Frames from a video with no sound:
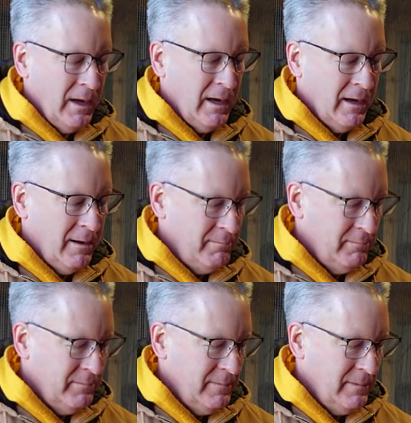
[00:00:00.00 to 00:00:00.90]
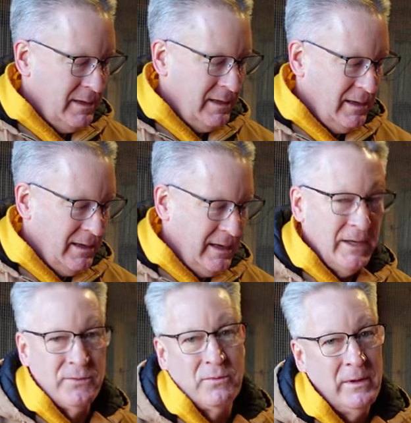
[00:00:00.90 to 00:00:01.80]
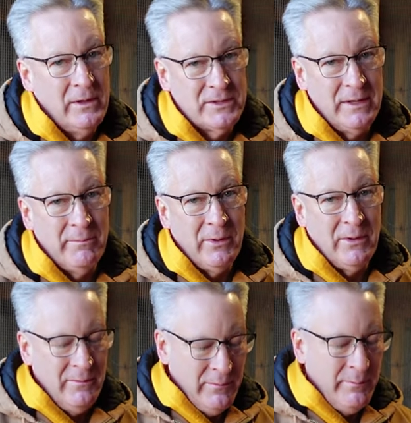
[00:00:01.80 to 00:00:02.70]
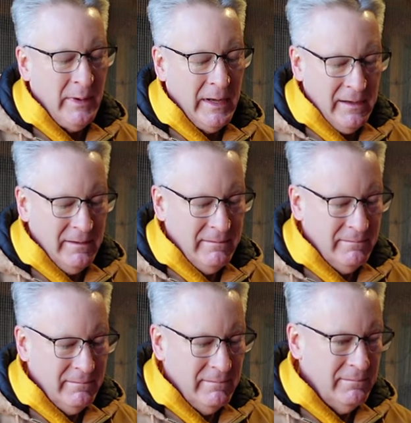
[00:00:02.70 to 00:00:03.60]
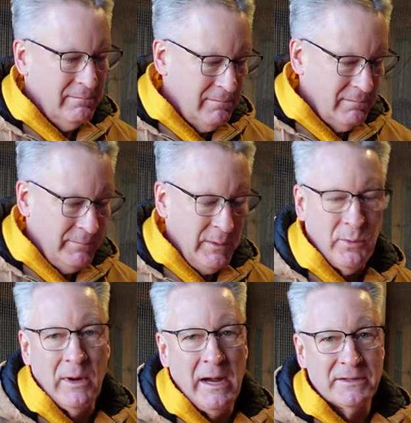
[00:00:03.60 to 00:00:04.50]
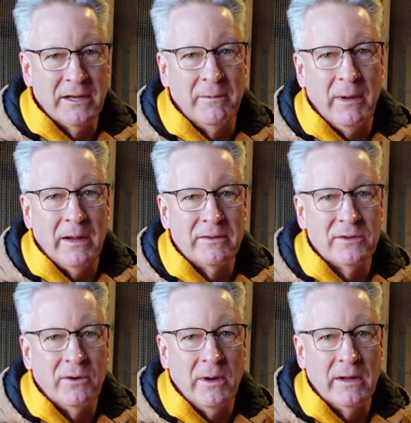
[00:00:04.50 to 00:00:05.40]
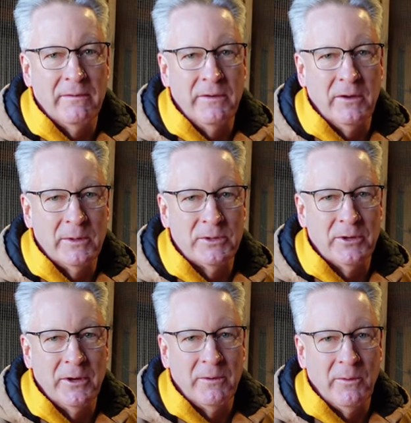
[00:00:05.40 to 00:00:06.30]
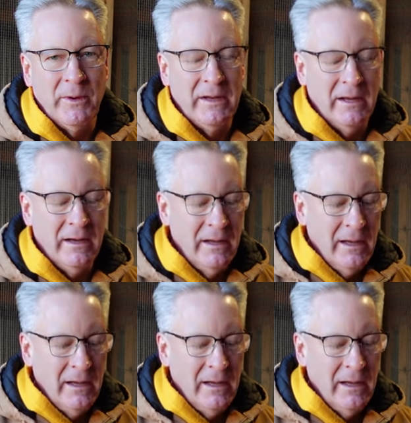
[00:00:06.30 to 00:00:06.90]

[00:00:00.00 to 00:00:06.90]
Um, it's real simple, but people were asking about it, so I wanted to film and show you what we did.